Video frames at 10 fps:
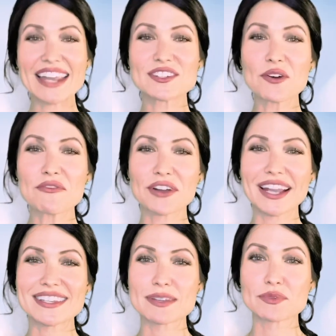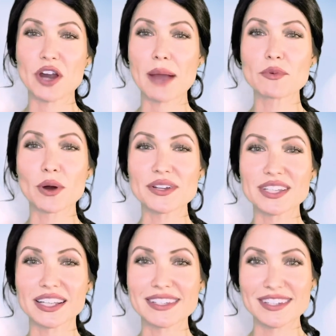And don't forget to subscribe to our
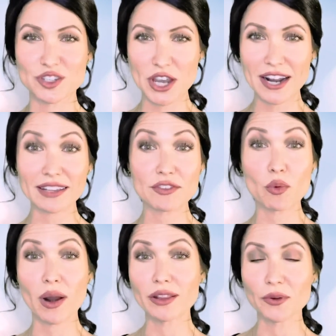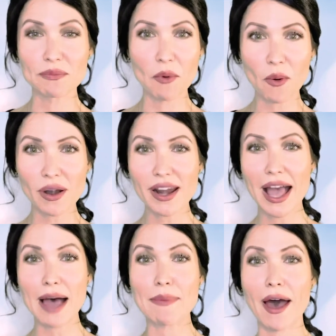Solensis channel if you want to learn more
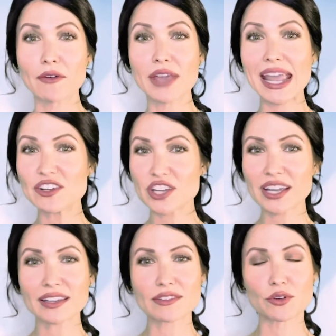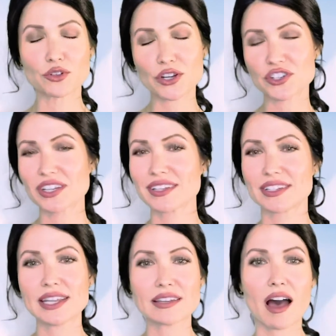about aging, nutrition,
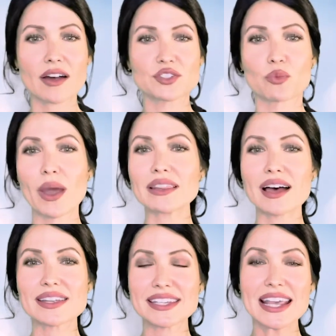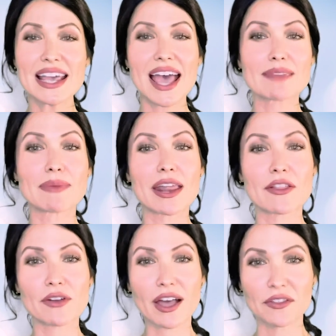detox, weight loss, and many
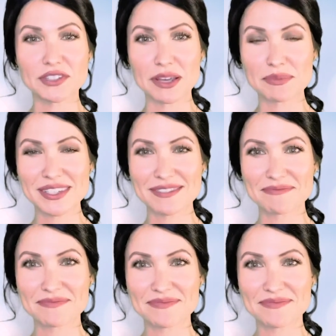other health tips.